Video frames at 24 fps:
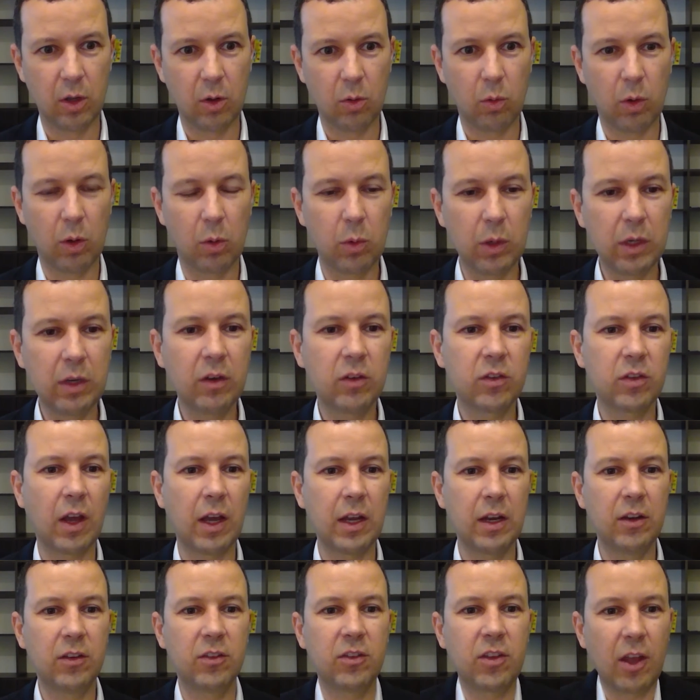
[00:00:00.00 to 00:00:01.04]
When we
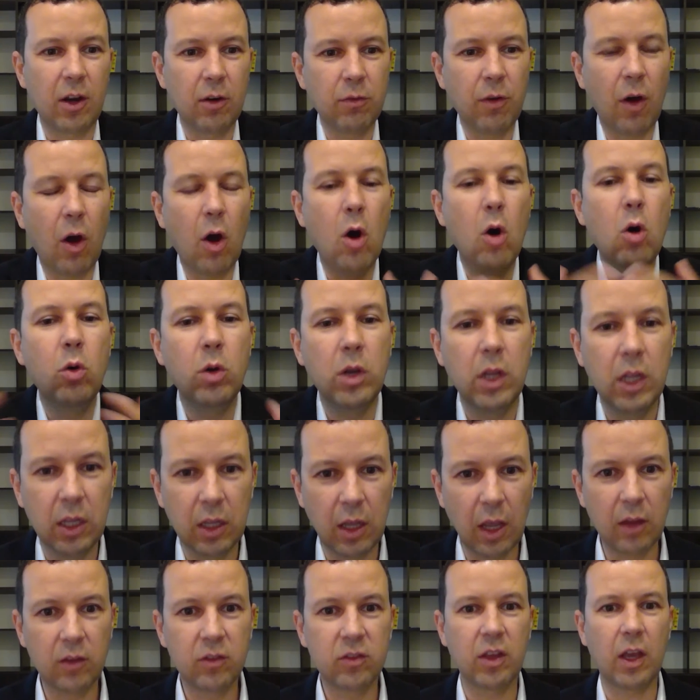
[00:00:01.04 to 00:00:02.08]
decide, instead of owning
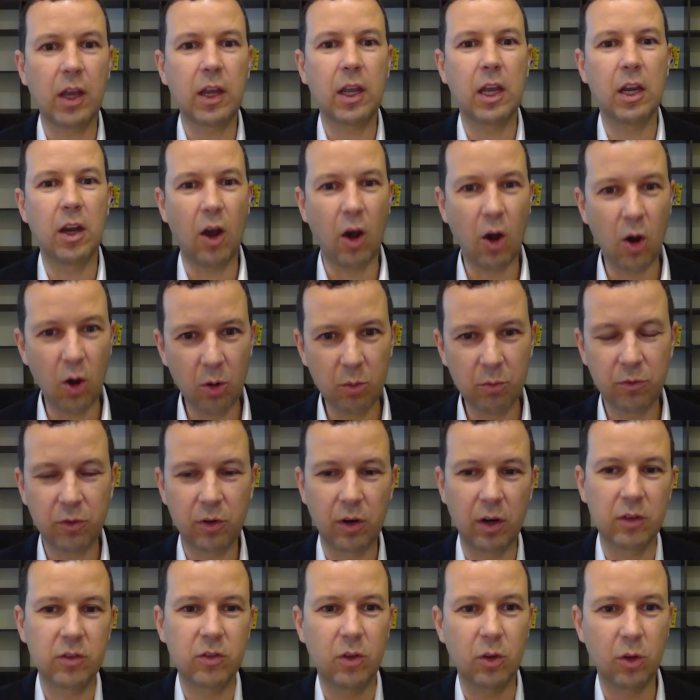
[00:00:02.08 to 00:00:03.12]
a second home
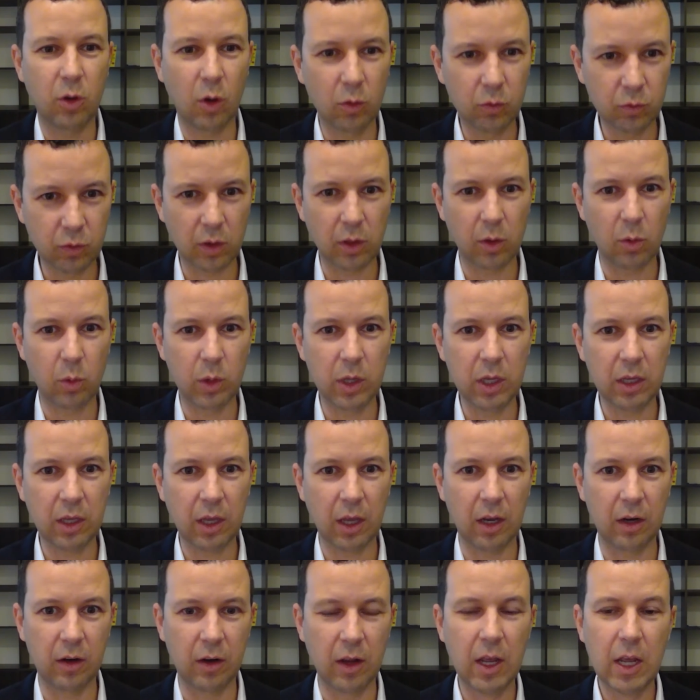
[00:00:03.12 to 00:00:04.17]
for us to go for the
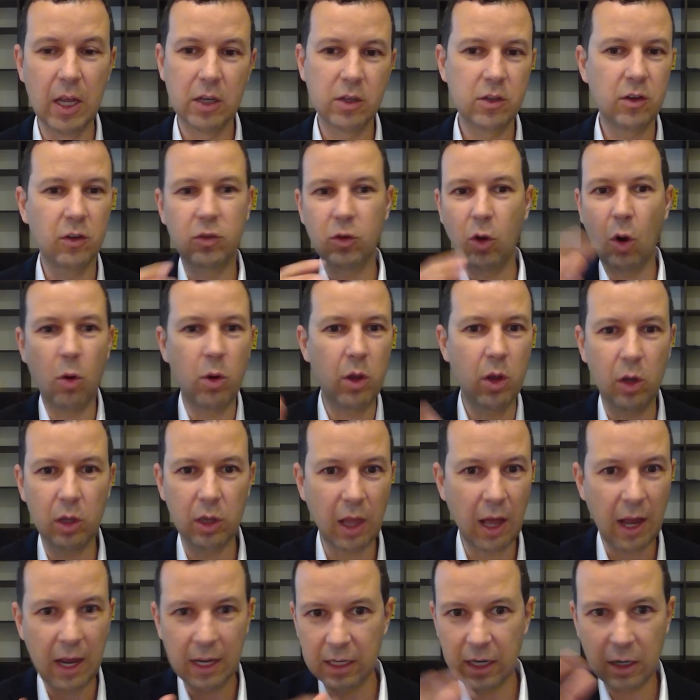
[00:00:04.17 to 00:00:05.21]
weekend, just going
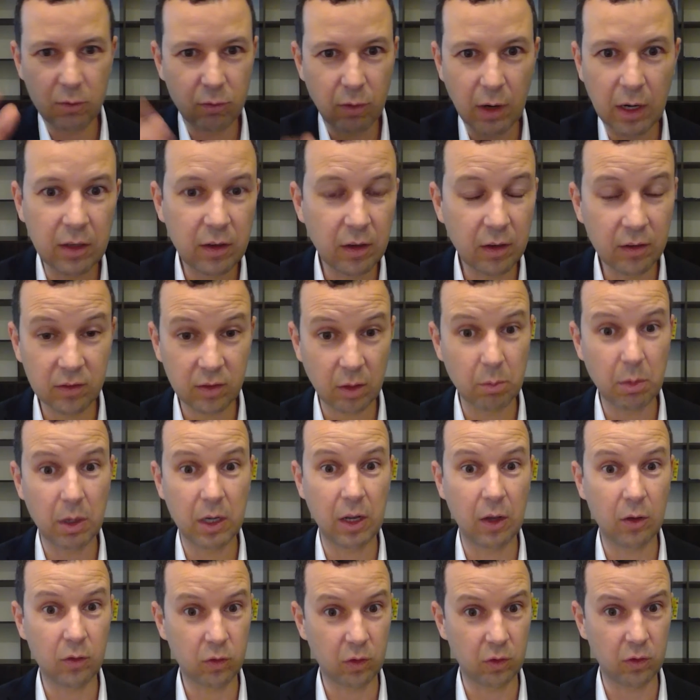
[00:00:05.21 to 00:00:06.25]
online and renting
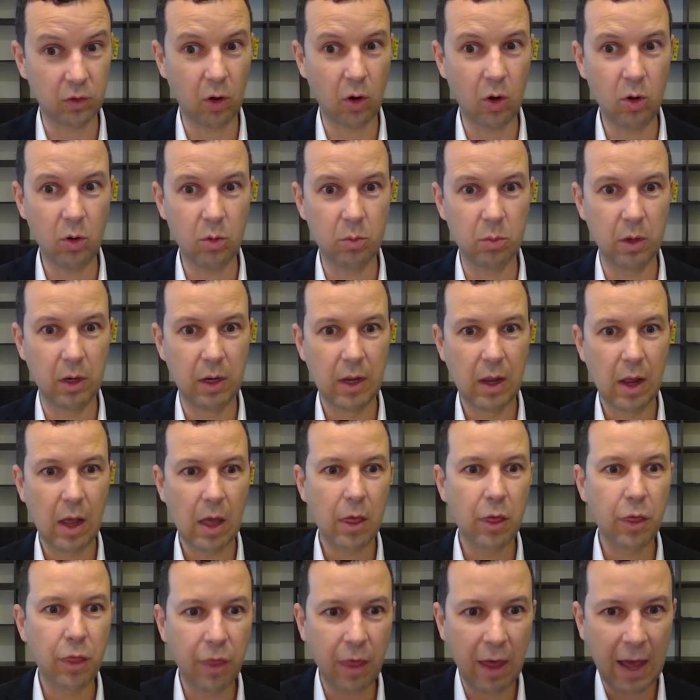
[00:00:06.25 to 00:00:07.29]
somebody else's home,
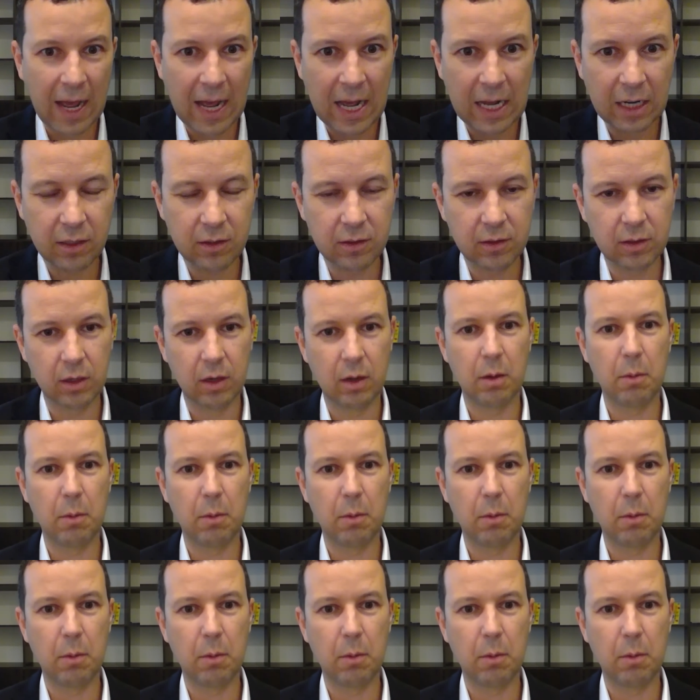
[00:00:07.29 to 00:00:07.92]
that